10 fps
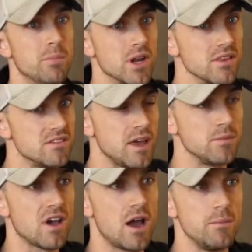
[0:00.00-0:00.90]
But at the
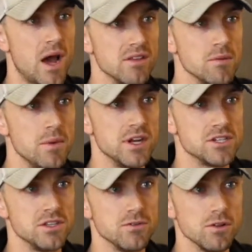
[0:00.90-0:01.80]
same time, not
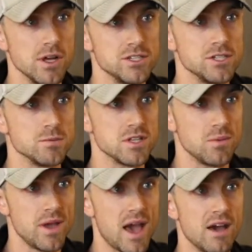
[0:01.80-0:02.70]
diminishing the relationships
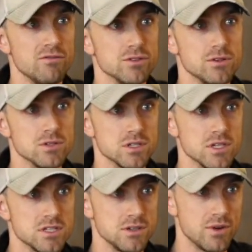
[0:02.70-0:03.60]
that we have with those
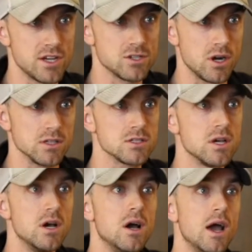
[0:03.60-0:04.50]
existing
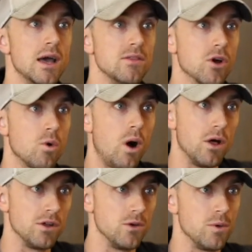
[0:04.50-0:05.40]
restaurants and the
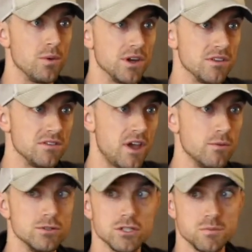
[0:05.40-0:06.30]
quality that we bring to the
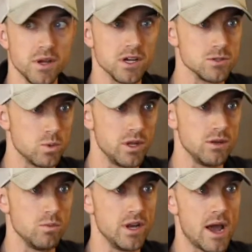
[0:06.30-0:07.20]
table, just because we
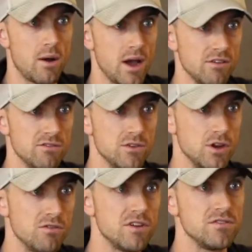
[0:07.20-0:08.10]
now have
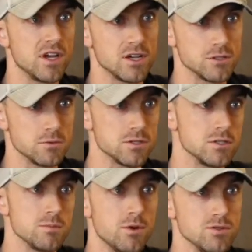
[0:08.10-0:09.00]
50 customers
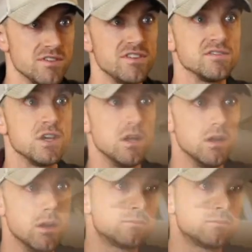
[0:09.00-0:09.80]
as opposed to 15.